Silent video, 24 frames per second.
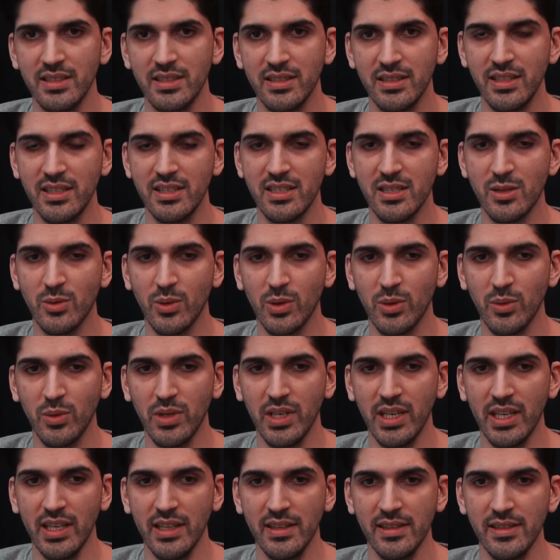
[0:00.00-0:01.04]
This is what we
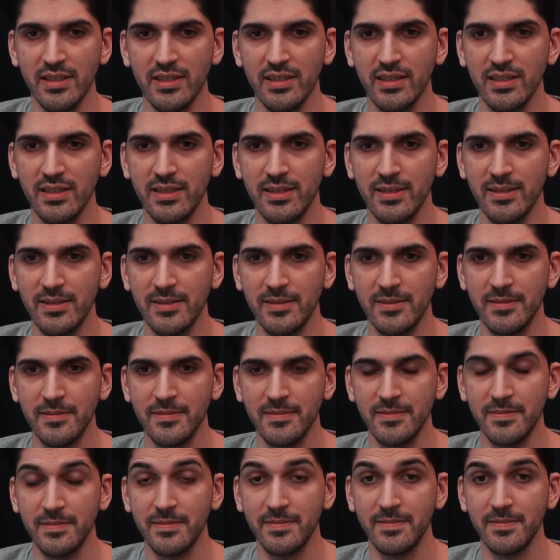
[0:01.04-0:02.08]
need.
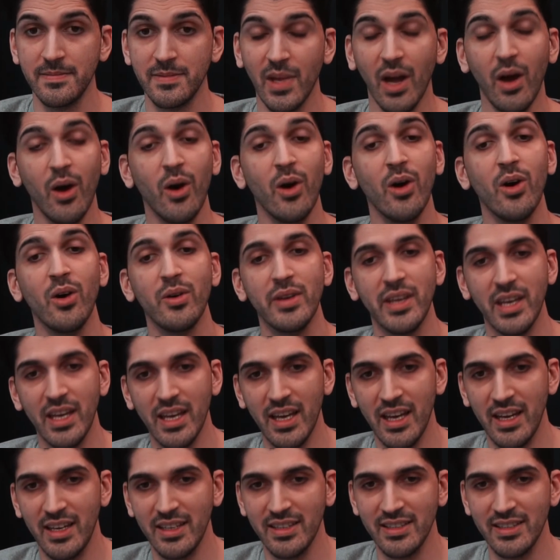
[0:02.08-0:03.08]
Oh, yeah,